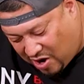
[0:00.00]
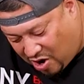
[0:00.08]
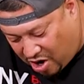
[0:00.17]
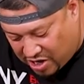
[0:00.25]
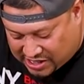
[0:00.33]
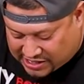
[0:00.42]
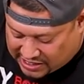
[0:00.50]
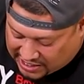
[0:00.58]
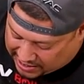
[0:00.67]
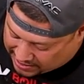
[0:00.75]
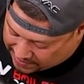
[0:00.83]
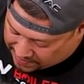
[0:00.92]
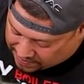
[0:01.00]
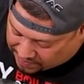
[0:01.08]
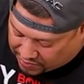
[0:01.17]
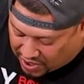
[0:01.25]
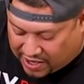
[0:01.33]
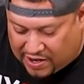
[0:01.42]
kind of hard to see,
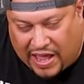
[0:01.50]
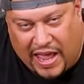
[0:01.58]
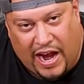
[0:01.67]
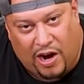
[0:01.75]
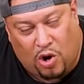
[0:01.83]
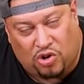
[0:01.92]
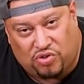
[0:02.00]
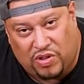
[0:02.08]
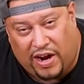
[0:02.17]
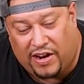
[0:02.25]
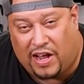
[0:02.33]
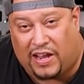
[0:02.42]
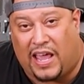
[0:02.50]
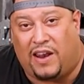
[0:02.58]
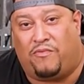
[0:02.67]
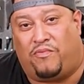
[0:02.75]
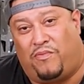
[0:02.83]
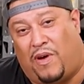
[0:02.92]
but air goes through there.
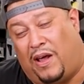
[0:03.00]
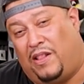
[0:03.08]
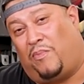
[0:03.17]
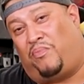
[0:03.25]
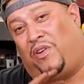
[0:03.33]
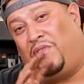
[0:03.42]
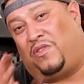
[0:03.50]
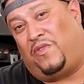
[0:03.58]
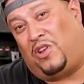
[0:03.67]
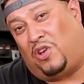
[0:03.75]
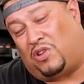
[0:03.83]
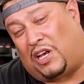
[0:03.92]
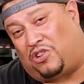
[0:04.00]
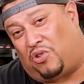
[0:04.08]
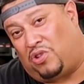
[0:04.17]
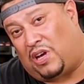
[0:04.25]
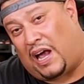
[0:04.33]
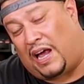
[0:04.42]
Again, in the previous videos I
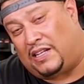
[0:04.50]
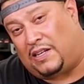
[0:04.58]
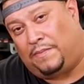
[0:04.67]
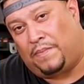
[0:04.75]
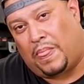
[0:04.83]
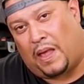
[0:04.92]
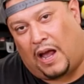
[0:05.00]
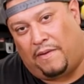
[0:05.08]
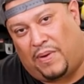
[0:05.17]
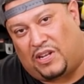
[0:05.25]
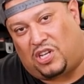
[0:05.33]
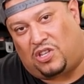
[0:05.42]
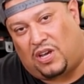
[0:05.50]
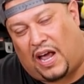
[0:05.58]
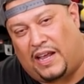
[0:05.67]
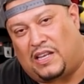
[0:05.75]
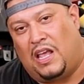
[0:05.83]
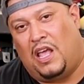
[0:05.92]
showed you guys, I mentioned to you
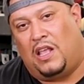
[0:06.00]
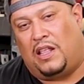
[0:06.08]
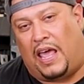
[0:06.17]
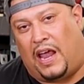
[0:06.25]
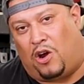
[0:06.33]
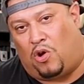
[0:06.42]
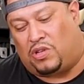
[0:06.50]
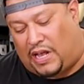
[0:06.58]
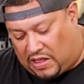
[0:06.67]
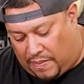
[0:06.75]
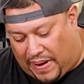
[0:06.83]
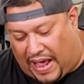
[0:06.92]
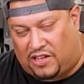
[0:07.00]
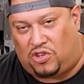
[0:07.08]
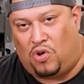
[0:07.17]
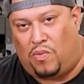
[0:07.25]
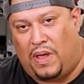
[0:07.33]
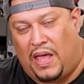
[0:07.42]
guys. Air goes down the blast
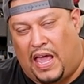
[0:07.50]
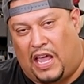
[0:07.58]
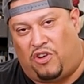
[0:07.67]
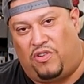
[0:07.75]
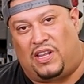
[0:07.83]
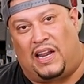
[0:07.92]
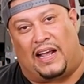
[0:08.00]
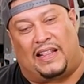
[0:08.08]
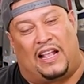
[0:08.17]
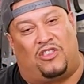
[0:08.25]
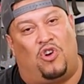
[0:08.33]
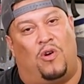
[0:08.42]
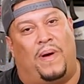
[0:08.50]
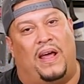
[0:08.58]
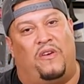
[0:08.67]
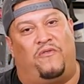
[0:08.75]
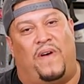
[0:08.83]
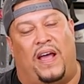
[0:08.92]
tube and creates like that
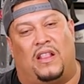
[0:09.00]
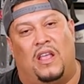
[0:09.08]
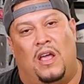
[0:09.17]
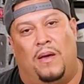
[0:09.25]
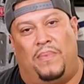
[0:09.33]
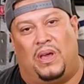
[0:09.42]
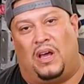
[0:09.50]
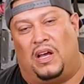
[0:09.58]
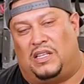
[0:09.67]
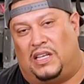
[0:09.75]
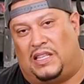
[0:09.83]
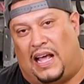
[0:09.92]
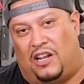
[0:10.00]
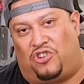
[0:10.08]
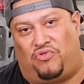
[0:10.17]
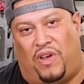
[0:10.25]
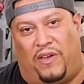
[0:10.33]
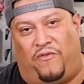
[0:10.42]
turbine effect because it's not a
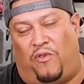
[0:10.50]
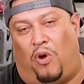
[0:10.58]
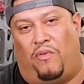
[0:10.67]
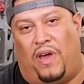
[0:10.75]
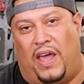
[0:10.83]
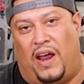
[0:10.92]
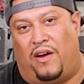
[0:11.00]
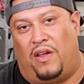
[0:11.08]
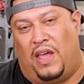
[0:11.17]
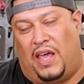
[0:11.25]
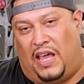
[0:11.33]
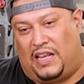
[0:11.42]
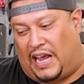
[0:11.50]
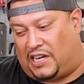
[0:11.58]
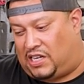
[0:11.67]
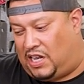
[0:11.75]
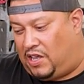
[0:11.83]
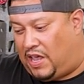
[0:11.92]
straight flow of air. It's
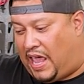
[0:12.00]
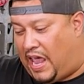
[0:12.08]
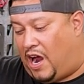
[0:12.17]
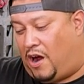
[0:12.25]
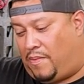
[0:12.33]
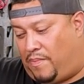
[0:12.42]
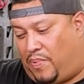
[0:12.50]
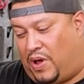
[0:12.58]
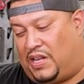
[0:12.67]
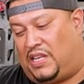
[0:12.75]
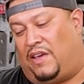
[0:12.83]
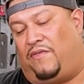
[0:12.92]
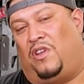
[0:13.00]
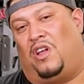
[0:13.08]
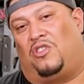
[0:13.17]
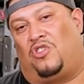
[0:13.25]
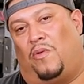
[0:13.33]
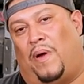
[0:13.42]
actually air, but it's given
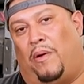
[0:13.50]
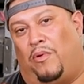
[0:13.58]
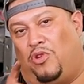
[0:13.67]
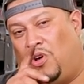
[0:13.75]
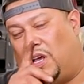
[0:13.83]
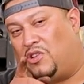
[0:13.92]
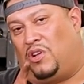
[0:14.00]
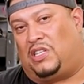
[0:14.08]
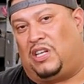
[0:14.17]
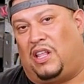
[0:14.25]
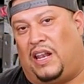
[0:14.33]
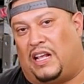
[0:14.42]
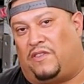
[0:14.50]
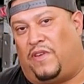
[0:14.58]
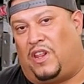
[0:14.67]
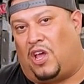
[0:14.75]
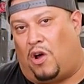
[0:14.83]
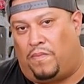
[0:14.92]
a turbine. You guys are gonna see in the next
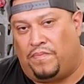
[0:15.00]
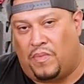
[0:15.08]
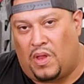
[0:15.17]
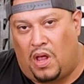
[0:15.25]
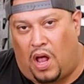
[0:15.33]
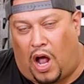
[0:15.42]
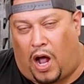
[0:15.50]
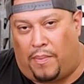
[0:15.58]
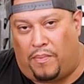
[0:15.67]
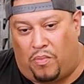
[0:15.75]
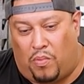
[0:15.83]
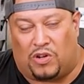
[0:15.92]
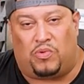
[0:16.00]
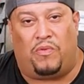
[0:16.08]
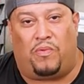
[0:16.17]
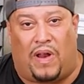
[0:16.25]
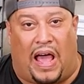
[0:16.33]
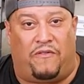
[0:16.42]
video um, once we
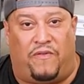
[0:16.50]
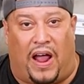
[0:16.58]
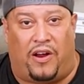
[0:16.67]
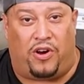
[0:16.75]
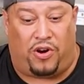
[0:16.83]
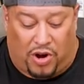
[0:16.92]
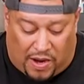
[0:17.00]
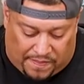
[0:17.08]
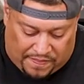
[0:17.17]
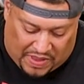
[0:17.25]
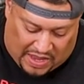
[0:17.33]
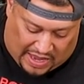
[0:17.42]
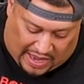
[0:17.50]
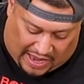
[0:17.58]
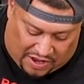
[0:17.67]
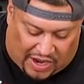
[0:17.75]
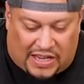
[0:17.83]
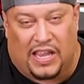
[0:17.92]
live fire her up,
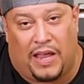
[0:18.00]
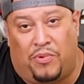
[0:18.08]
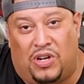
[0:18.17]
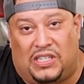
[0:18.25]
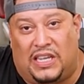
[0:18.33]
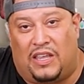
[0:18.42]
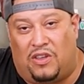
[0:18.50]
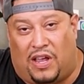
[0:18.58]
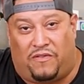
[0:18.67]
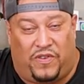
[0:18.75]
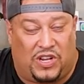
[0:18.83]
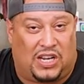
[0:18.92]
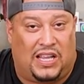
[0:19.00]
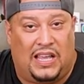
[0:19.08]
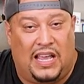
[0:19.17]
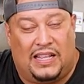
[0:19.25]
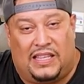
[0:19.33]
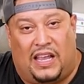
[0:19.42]
and you guys are able to see. You can
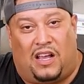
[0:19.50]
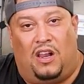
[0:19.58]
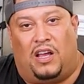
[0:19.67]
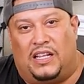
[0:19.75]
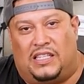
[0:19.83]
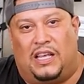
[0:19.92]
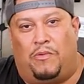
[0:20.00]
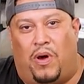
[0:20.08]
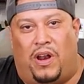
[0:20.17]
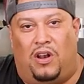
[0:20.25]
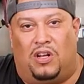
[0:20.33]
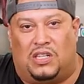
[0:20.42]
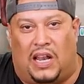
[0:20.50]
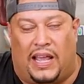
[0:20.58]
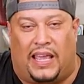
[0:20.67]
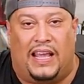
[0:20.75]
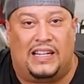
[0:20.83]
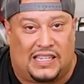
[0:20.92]
visually take a look and see what it looks
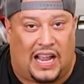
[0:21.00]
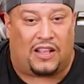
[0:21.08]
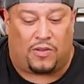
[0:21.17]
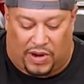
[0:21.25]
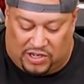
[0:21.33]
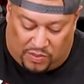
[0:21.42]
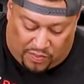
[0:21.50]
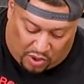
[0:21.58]
like inside the actual